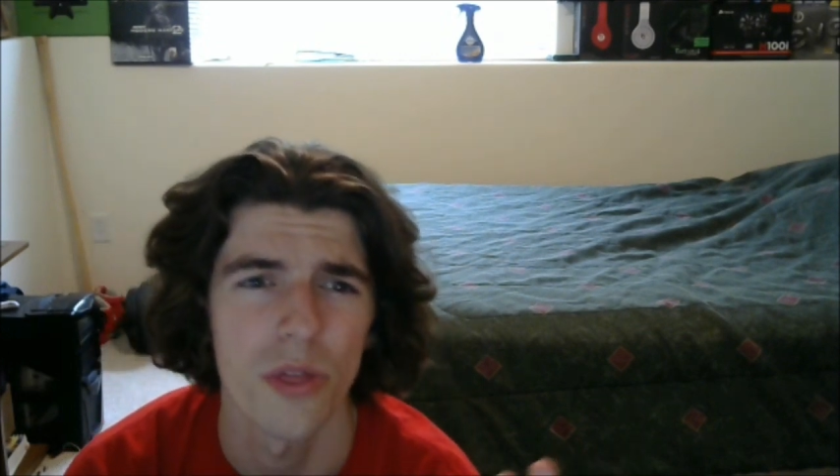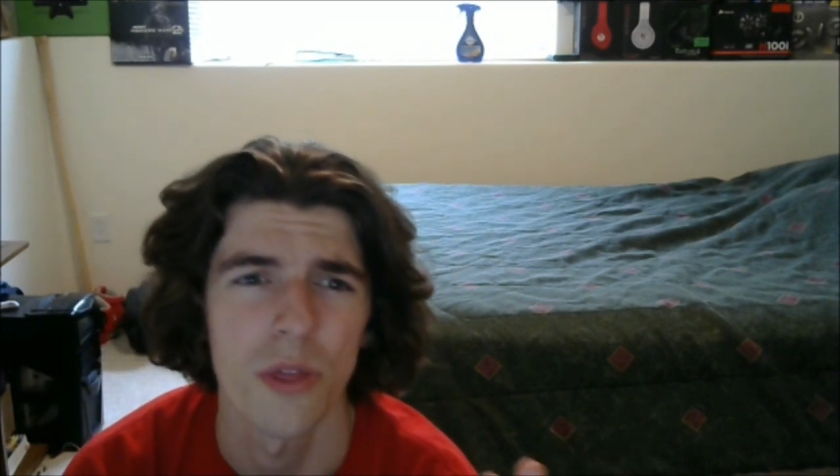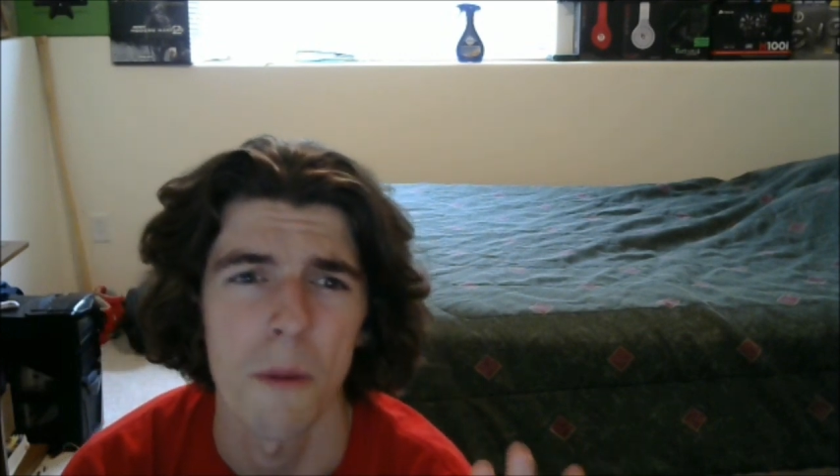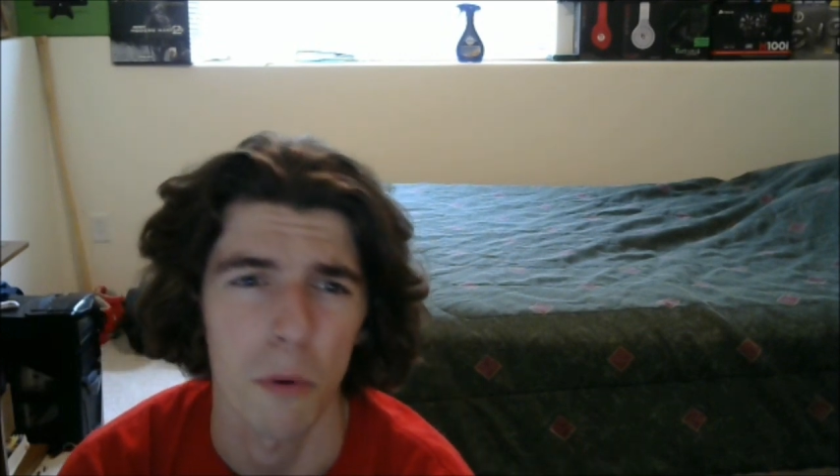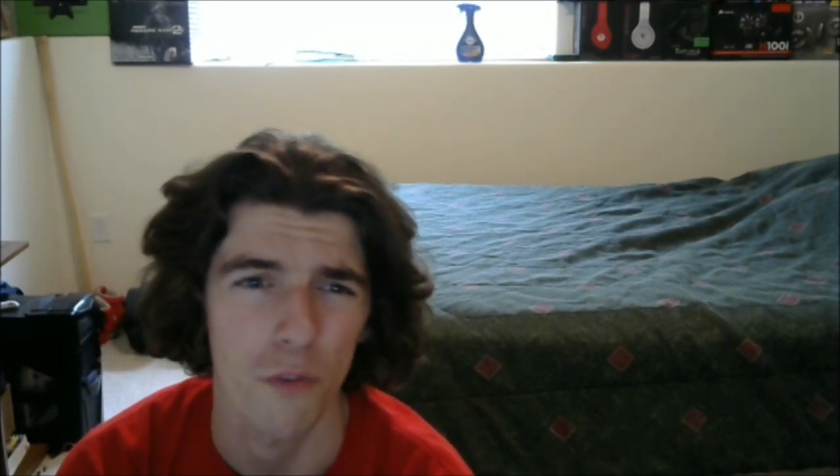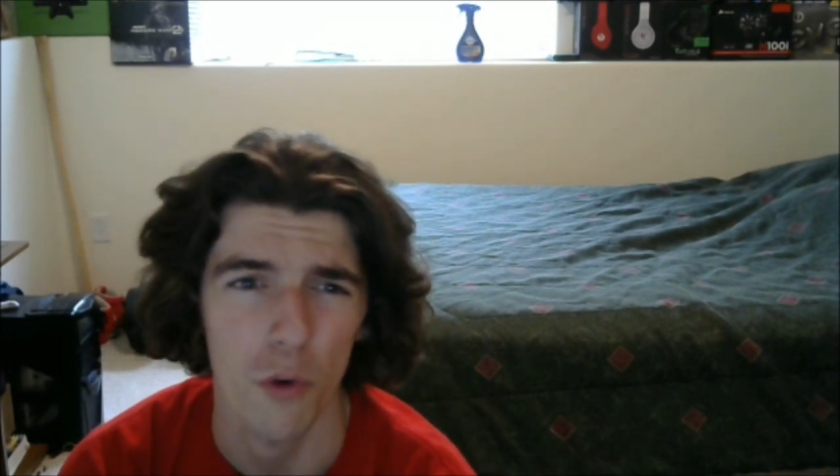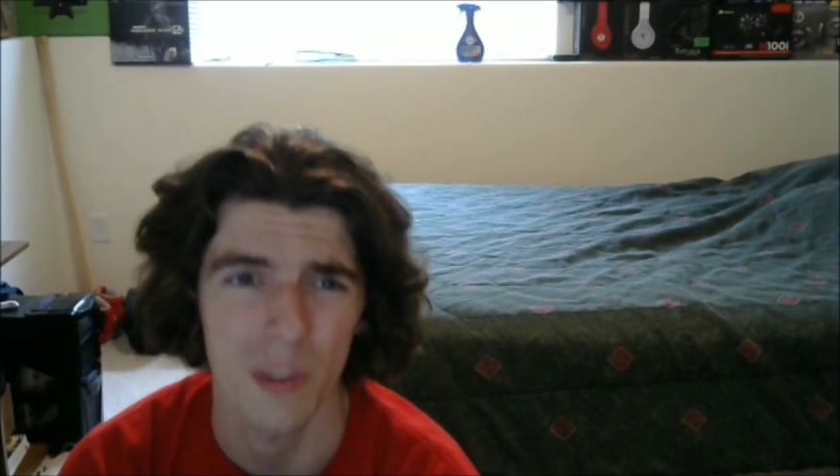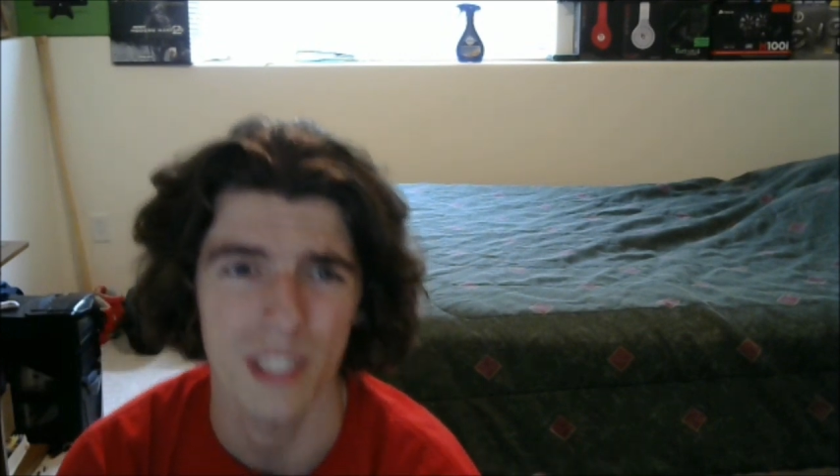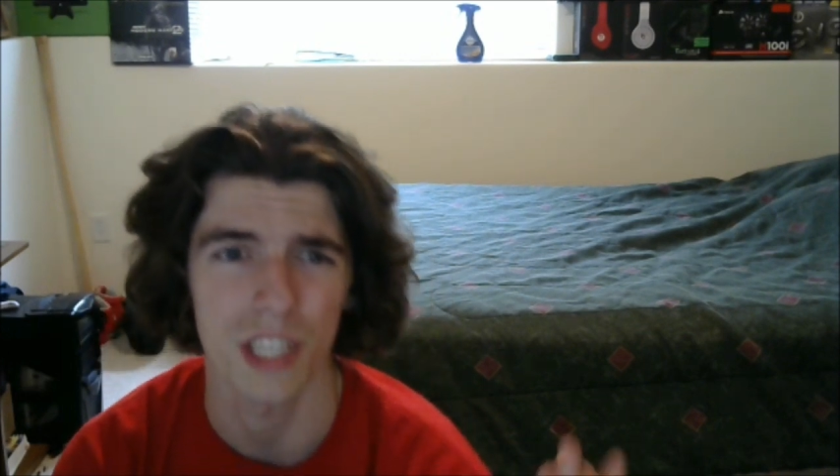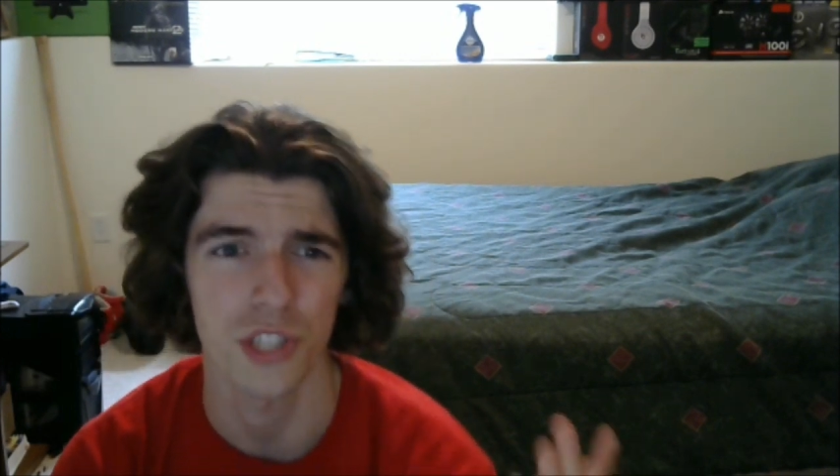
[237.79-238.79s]
the
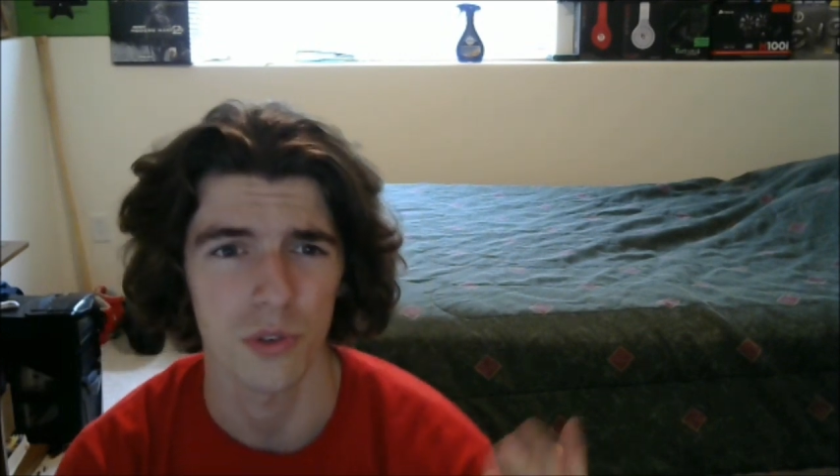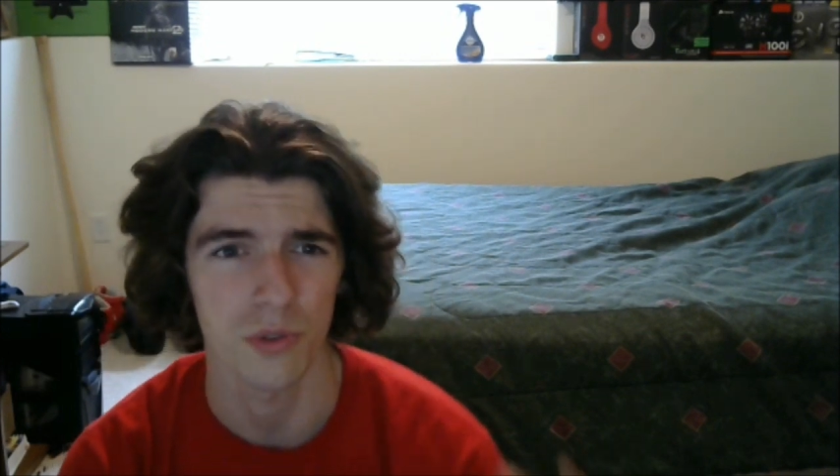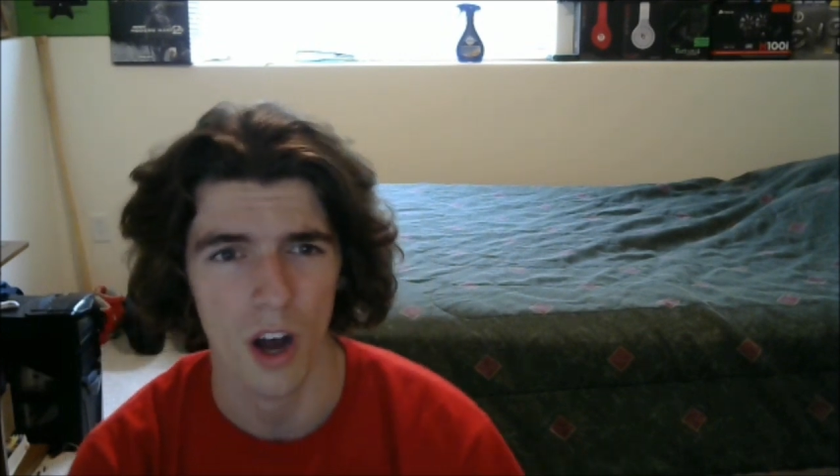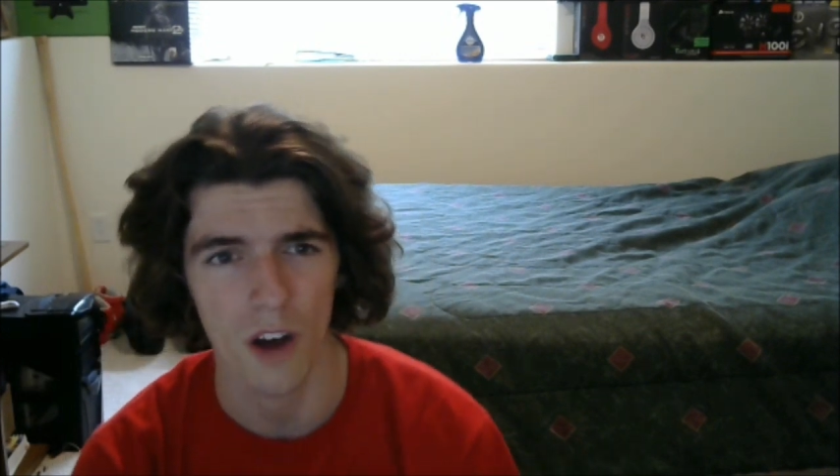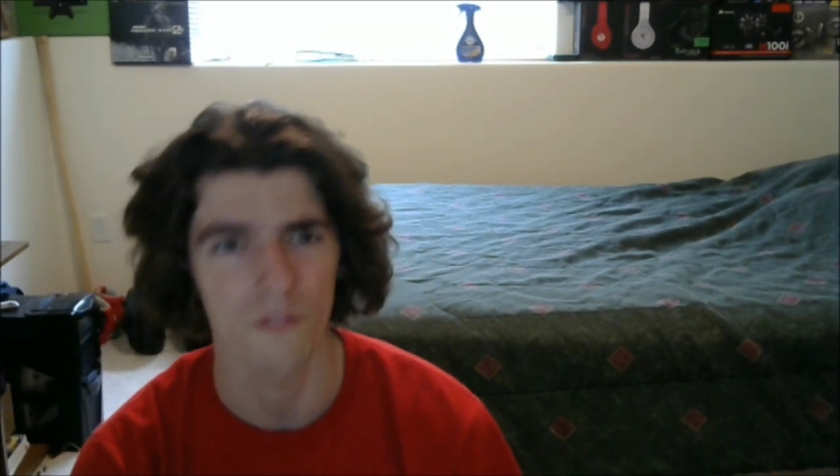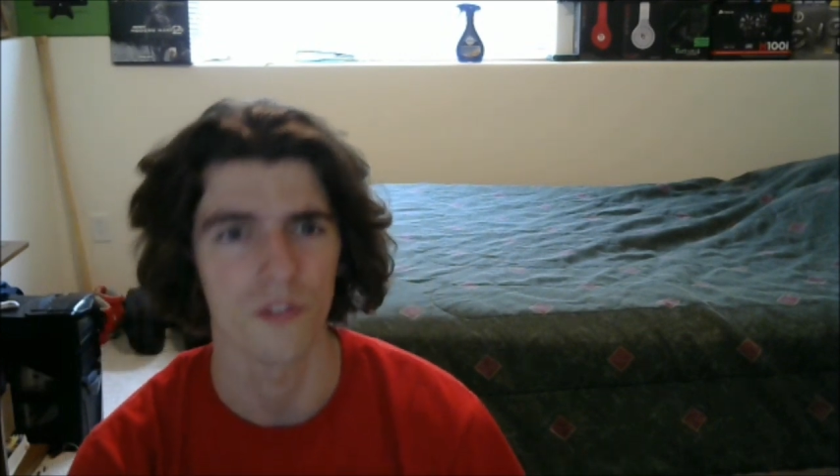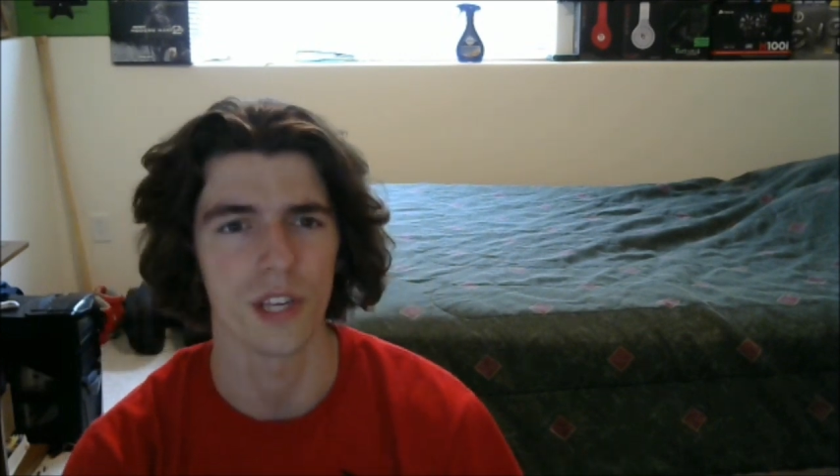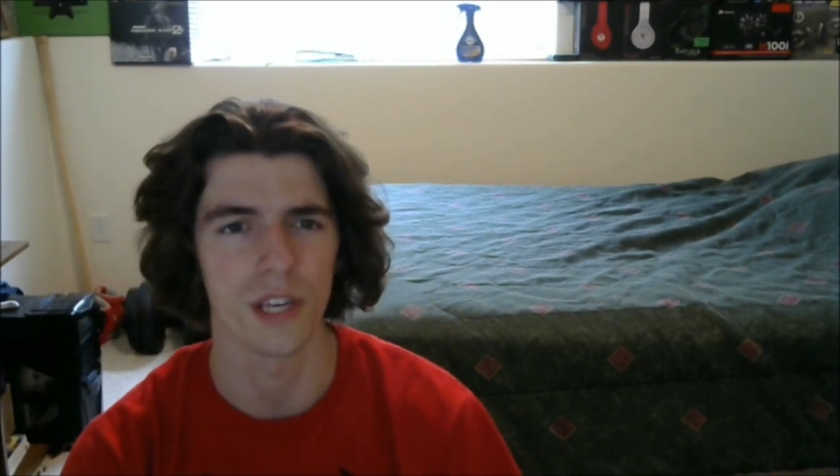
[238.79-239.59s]
performance issues of the